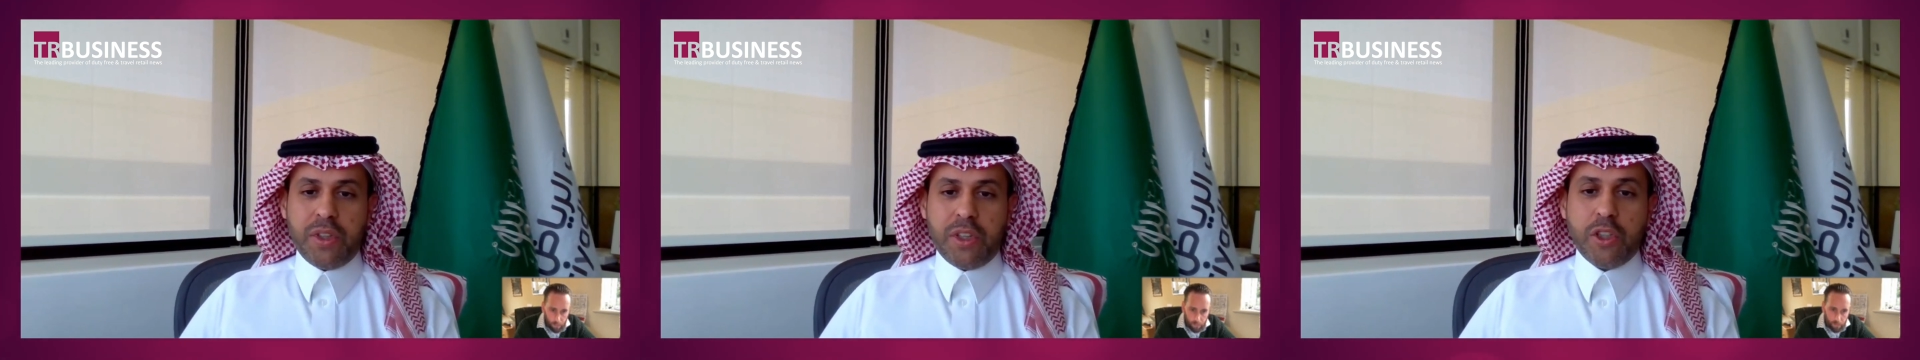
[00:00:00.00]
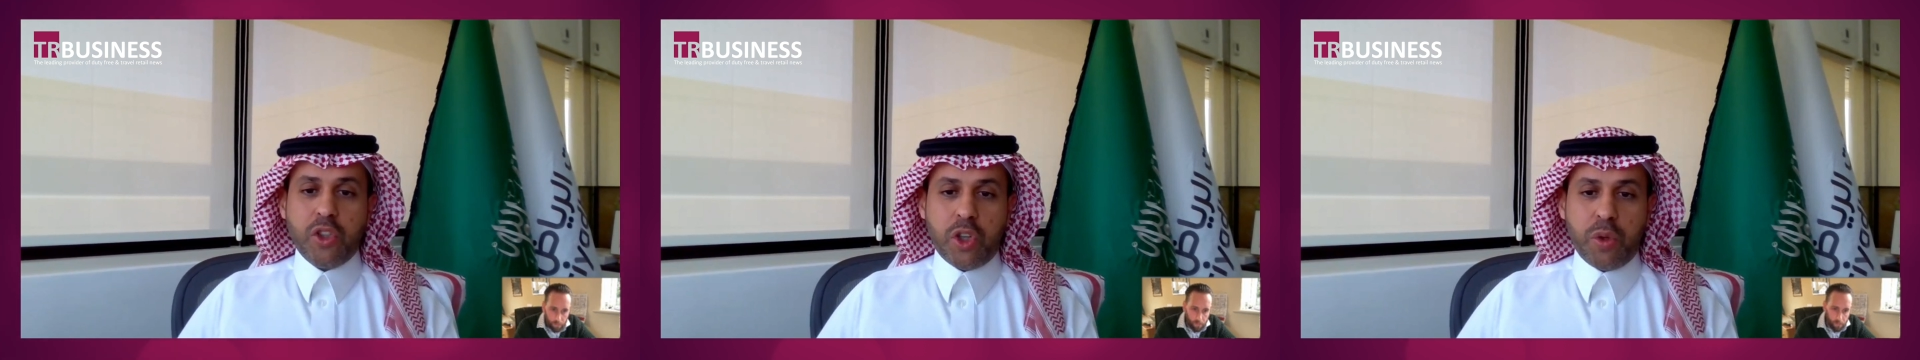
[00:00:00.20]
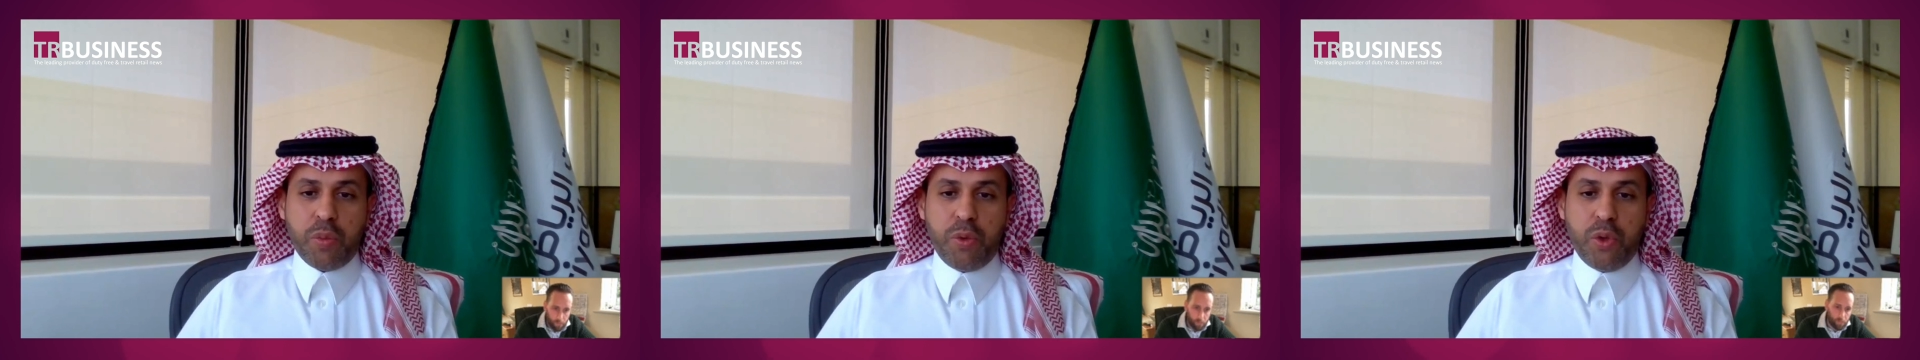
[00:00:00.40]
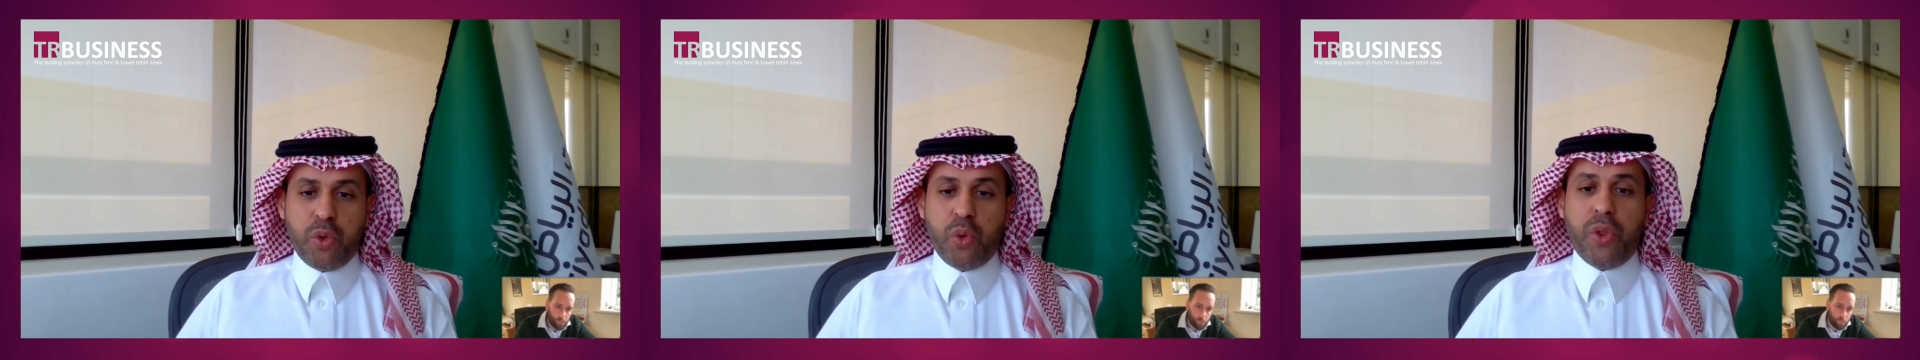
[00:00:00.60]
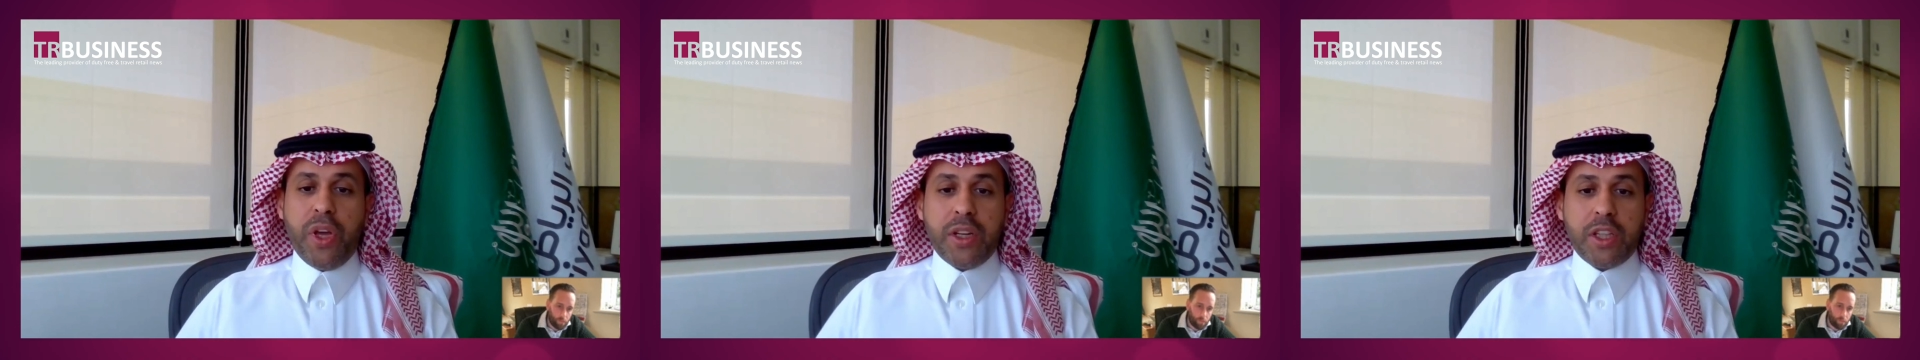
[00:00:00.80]
contribute to
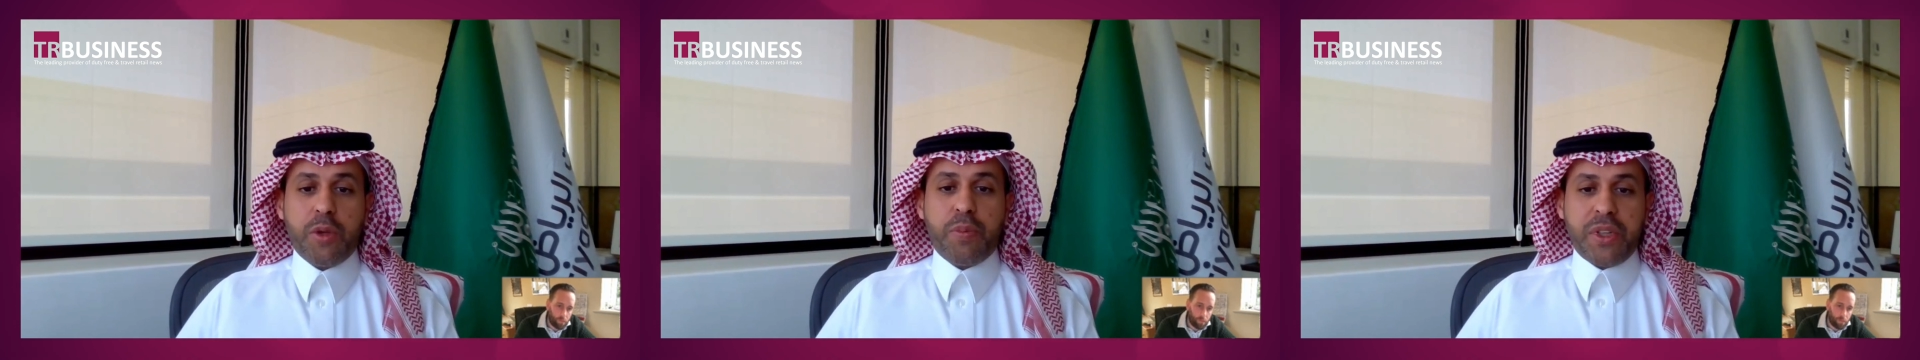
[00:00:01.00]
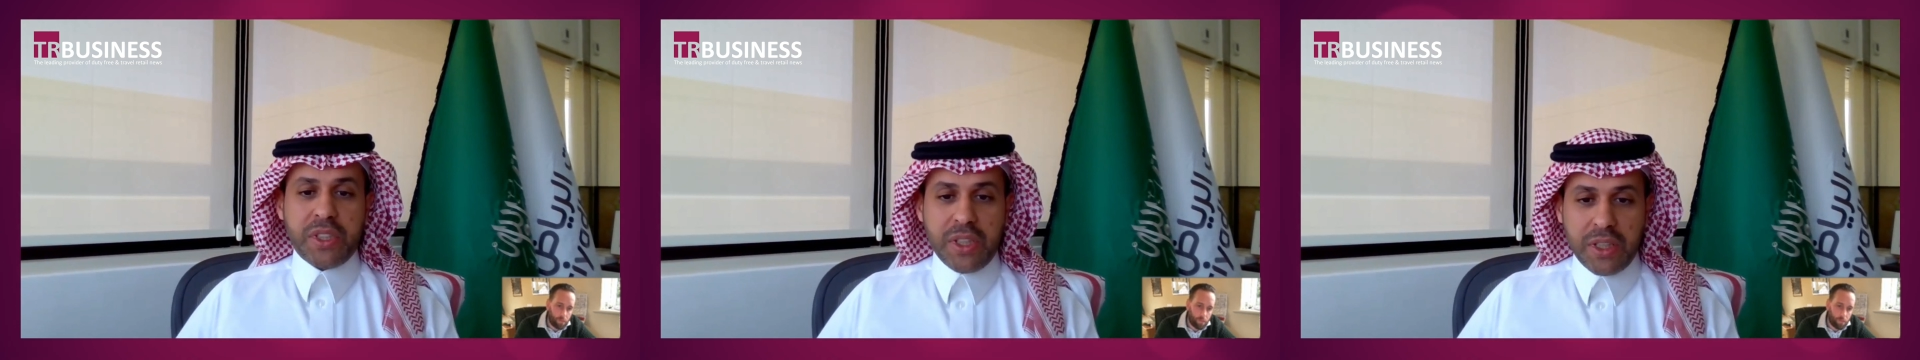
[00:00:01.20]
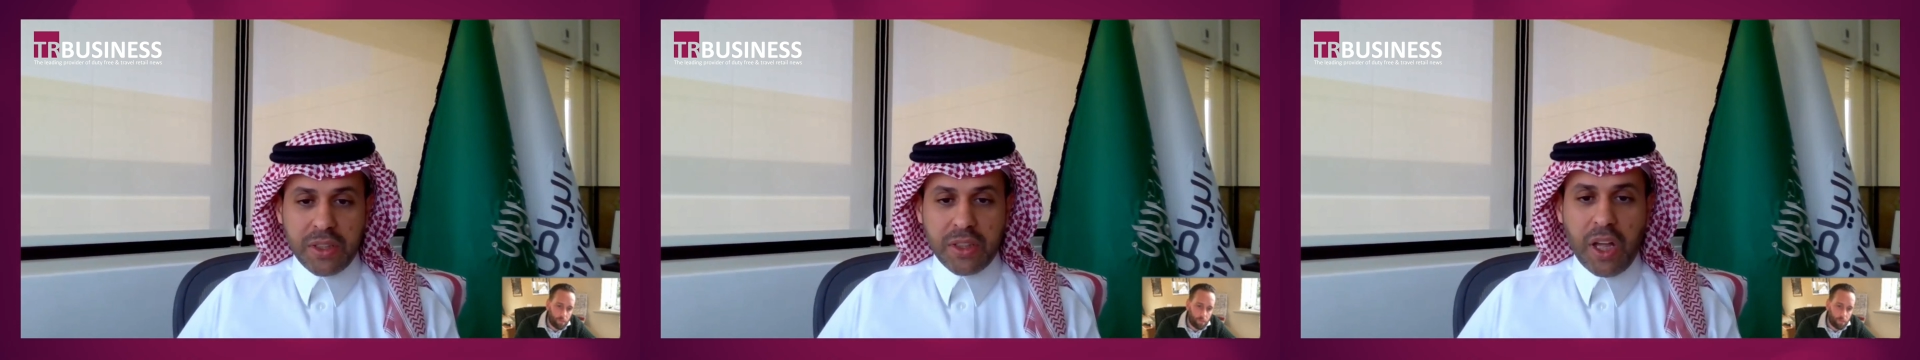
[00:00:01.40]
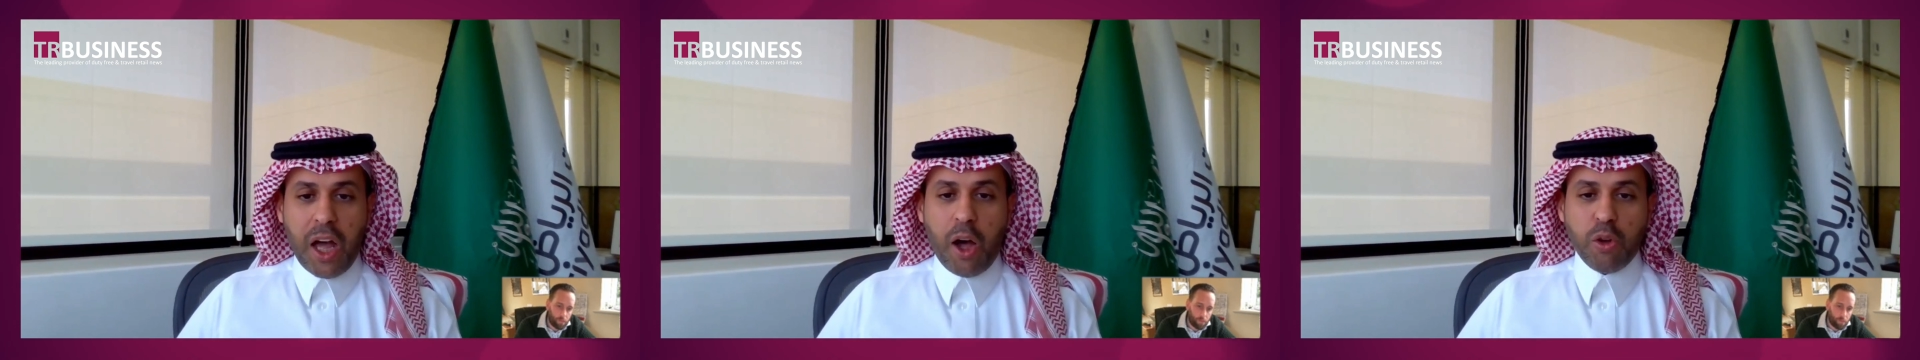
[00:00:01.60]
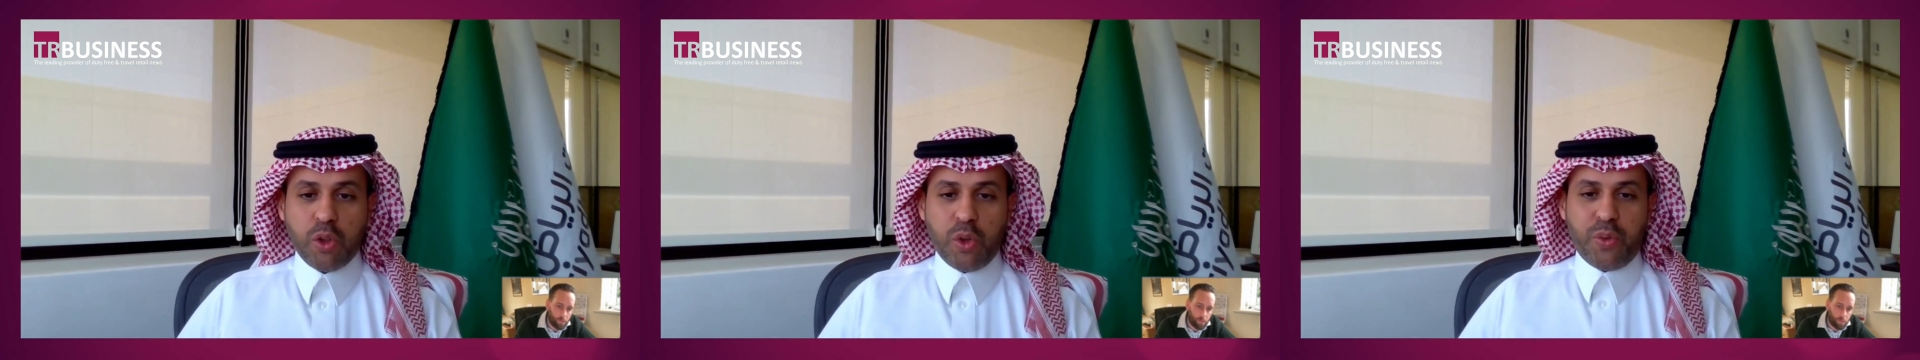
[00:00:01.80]
30%
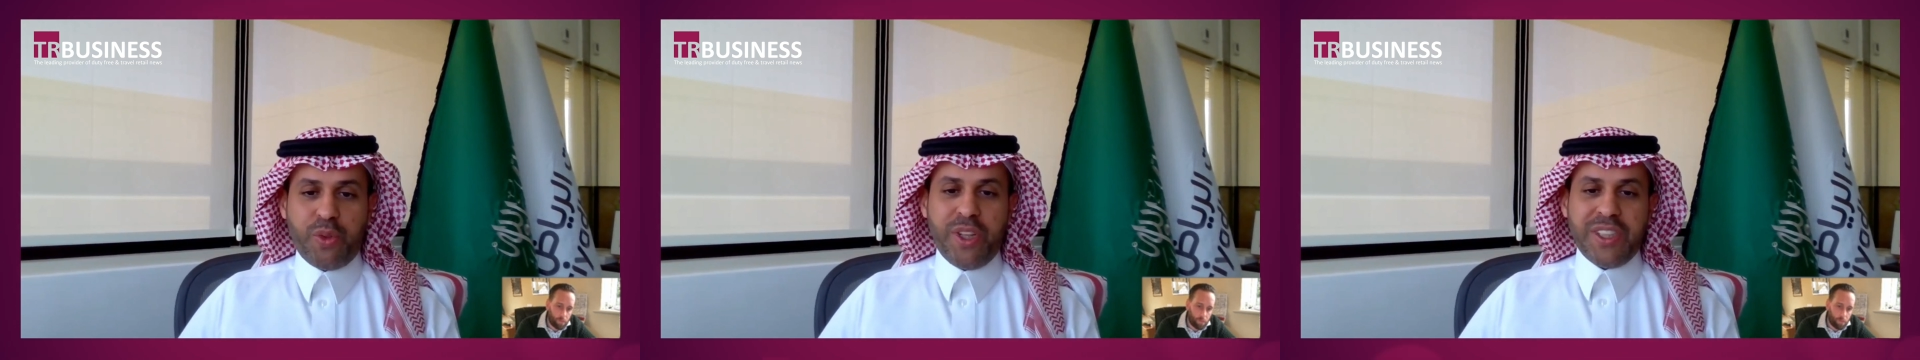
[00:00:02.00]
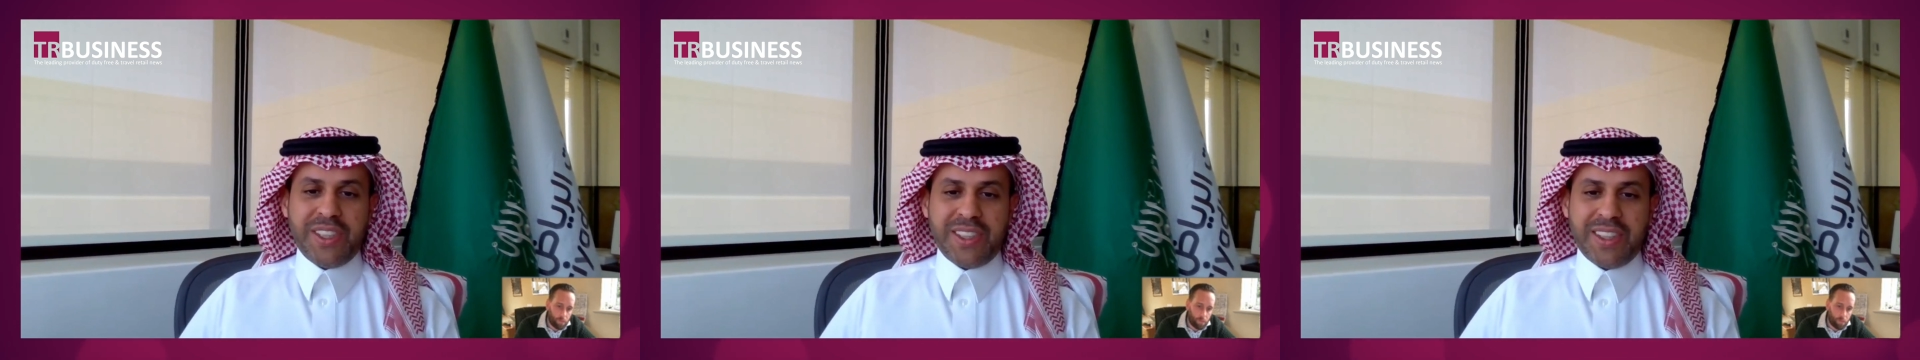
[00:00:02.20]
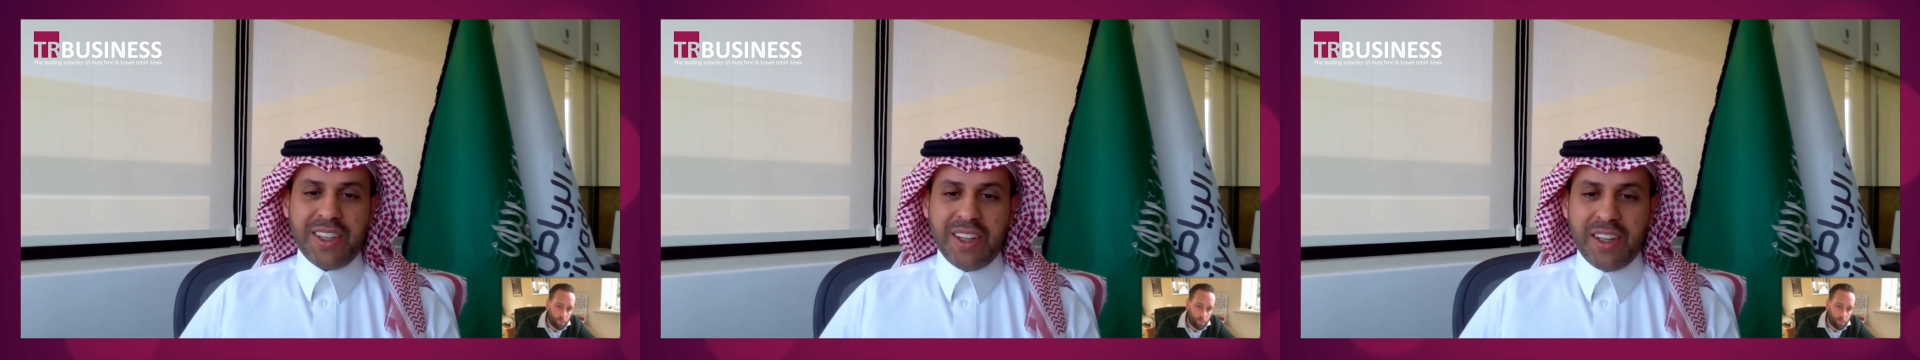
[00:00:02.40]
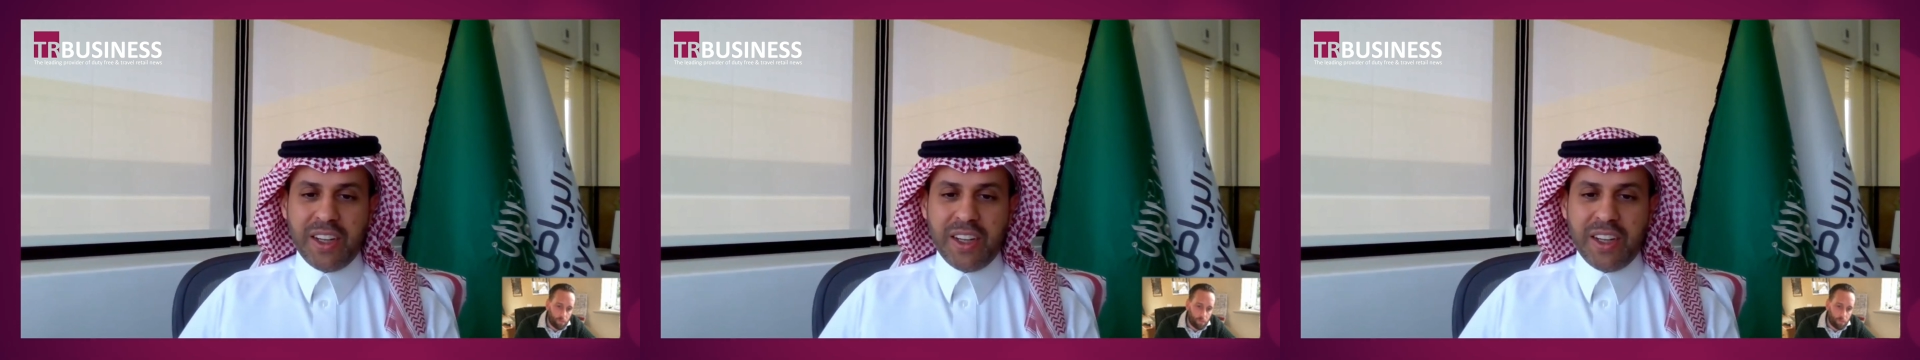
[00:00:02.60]
out of this